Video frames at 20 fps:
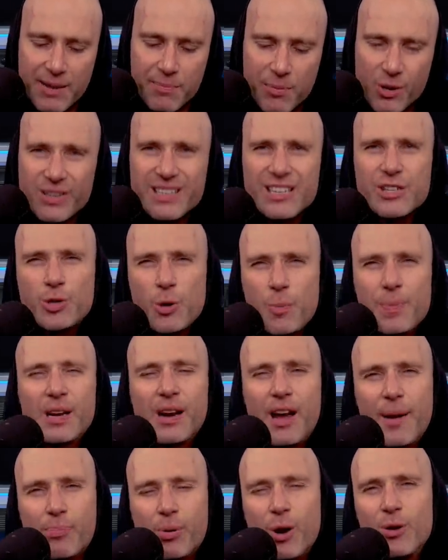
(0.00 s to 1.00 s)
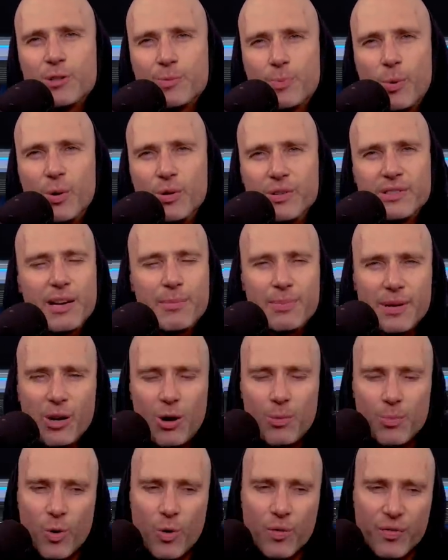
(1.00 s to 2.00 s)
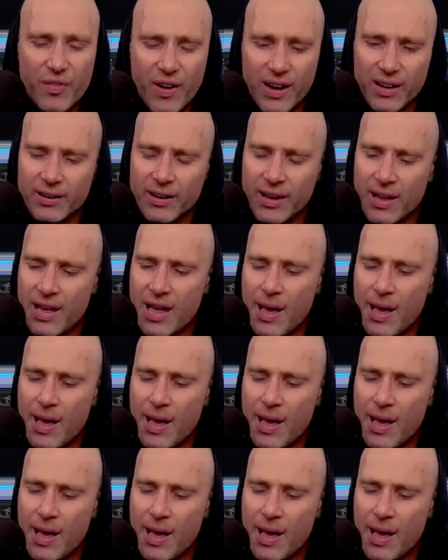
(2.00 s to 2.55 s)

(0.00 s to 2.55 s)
because it should be like pro sports. That'd be a lot more fun.